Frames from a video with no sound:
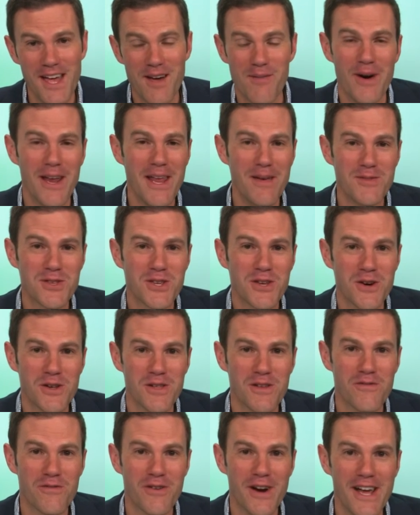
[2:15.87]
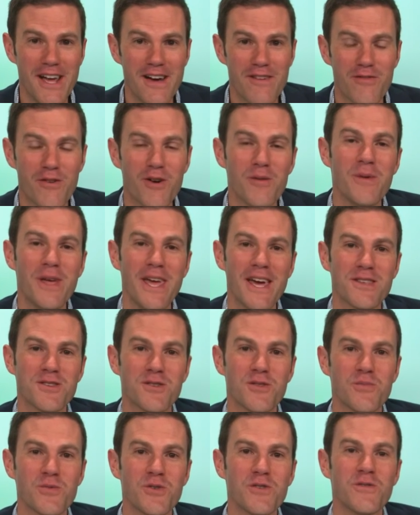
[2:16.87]
My name is Colin Fragar from
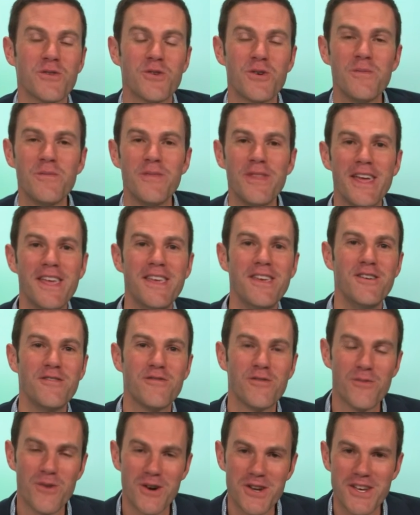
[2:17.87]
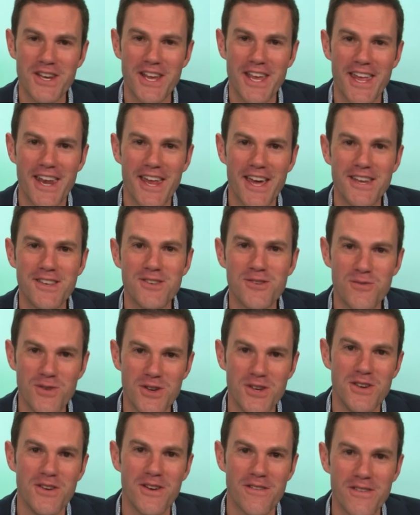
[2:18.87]
Council Approval Group. Thank you for watching, and I do
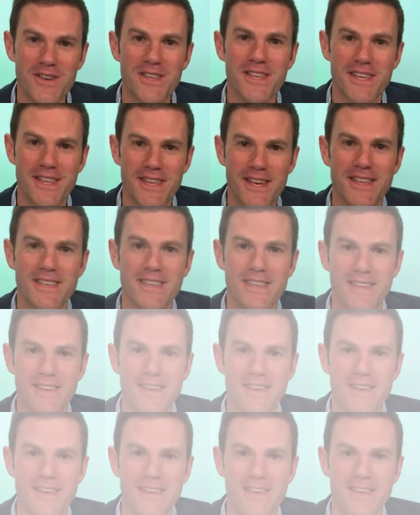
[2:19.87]
wish you every success.